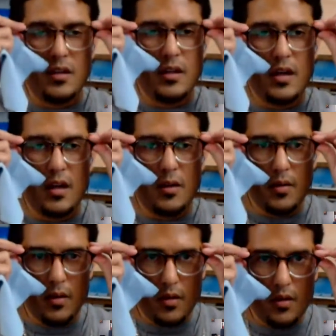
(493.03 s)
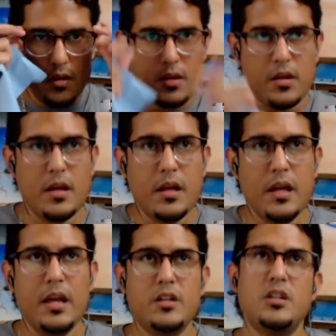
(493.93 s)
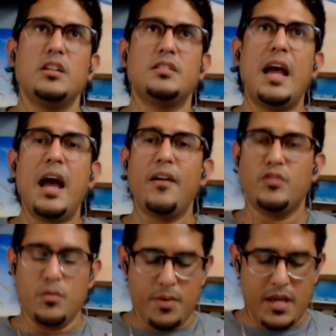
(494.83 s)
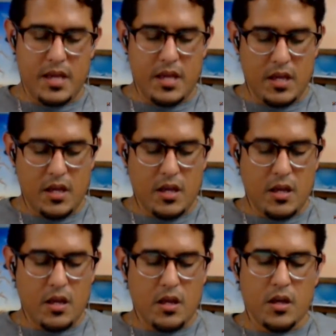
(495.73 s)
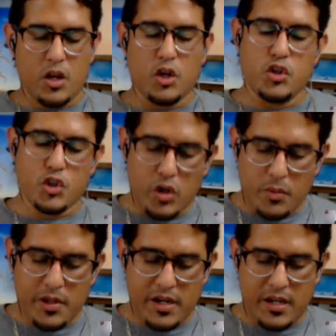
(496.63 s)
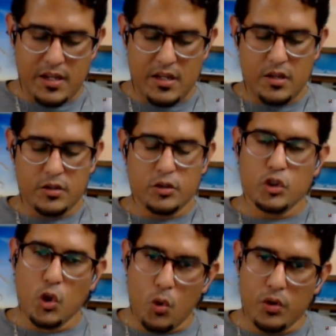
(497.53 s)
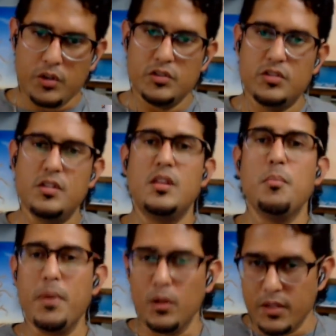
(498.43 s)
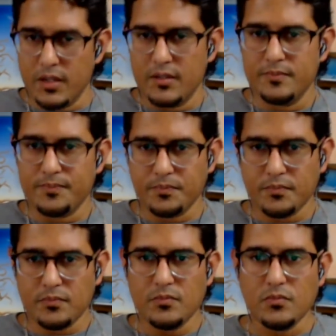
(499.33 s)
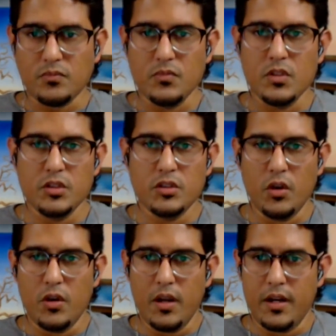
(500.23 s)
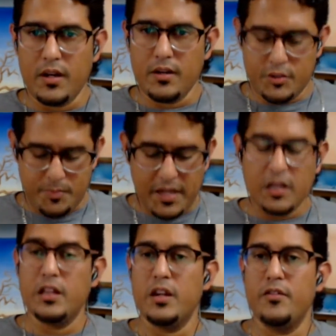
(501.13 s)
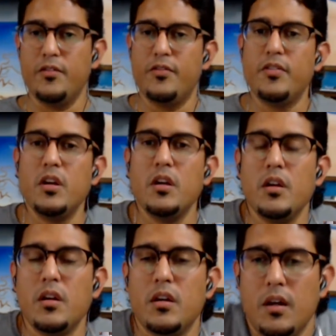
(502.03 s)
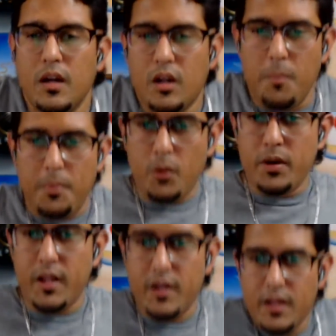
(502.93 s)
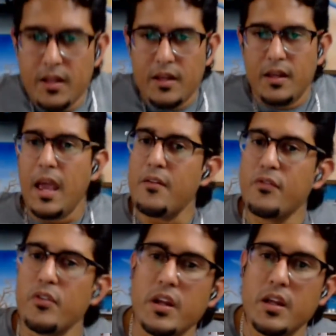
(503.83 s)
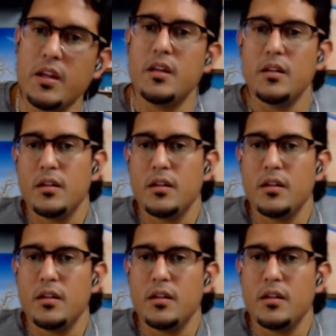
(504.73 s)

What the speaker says: uh, it does have to be contributing towards the building. So in a speculative component, every